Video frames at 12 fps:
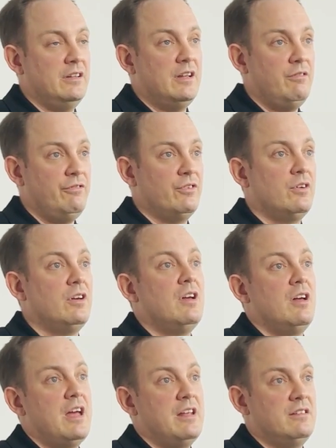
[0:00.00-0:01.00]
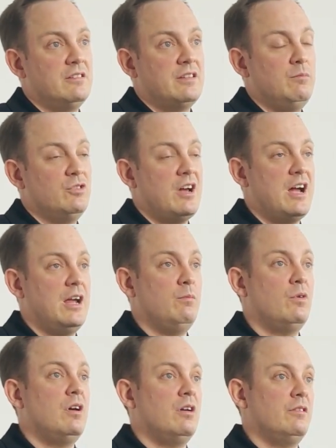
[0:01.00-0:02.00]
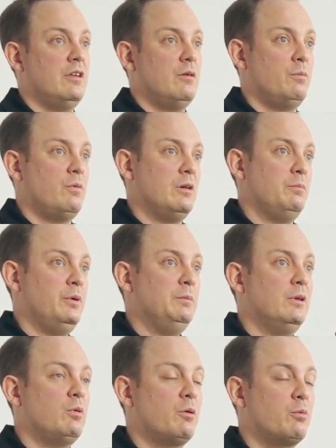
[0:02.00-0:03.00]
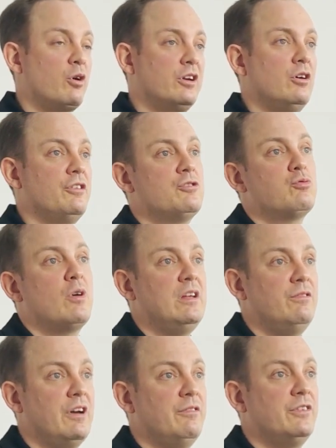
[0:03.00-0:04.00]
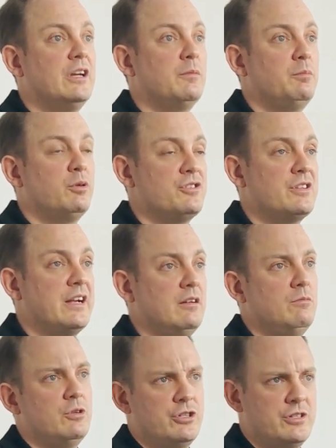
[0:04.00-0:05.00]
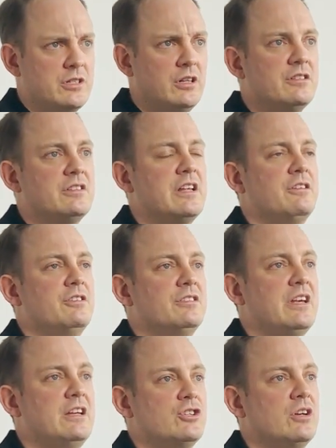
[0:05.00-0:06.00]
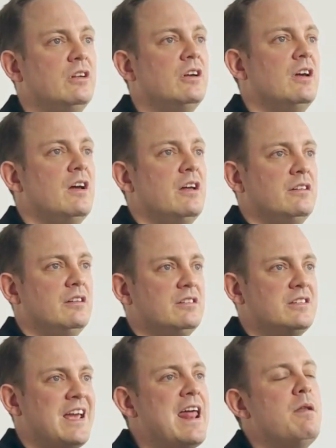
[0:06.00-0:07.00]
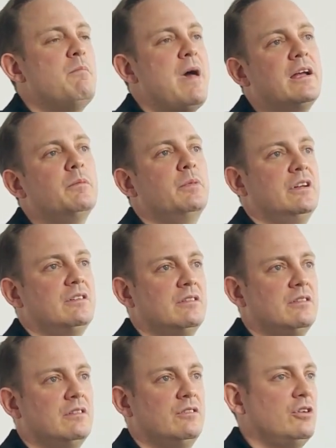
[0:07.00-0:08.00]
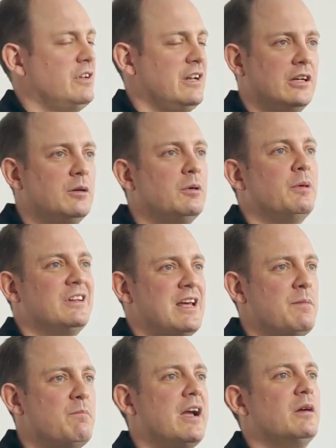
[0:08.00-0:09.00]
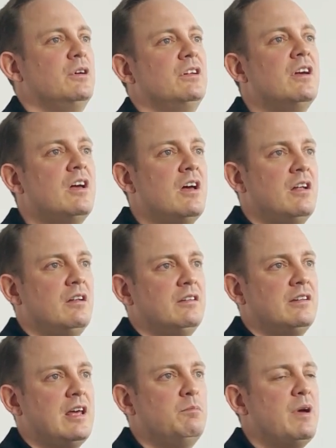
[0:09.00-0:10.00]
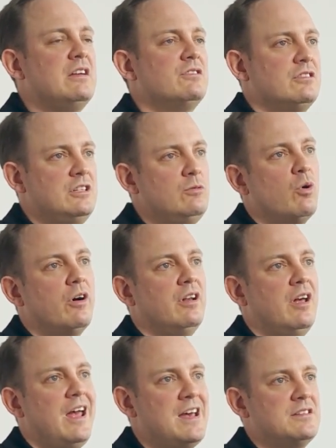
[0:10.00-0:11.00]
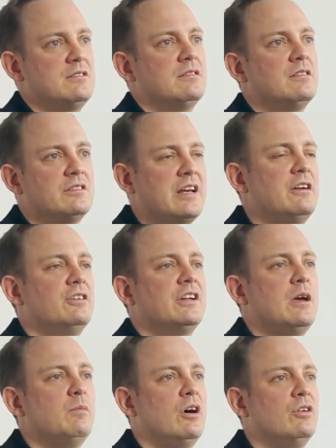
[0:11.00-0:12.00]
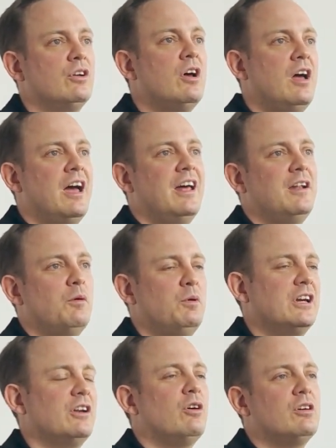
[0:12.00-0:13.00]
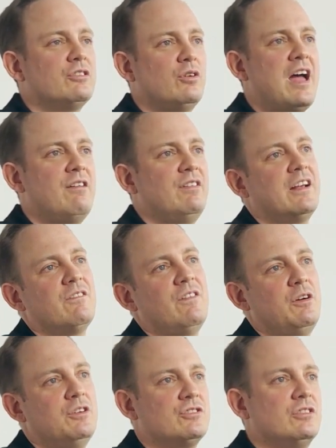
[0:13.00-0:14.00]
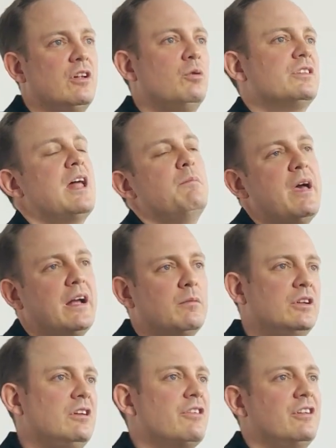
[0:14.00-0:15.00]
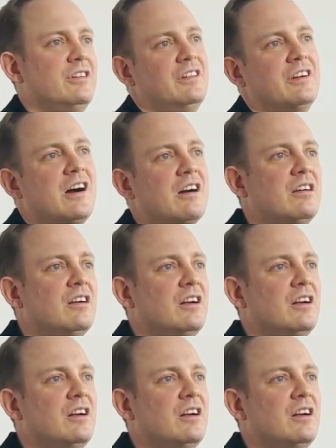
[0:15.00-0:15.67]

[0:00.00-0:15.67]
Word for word: enough, at the same time, while people were working on the 25 gigabit per second, which is still in standardization, the 10 megabit, not 10 gigabit, but 10 megabit, 10 base T1S standard came out. And now we can also have like a very slow 10 megabit ethernet in the car.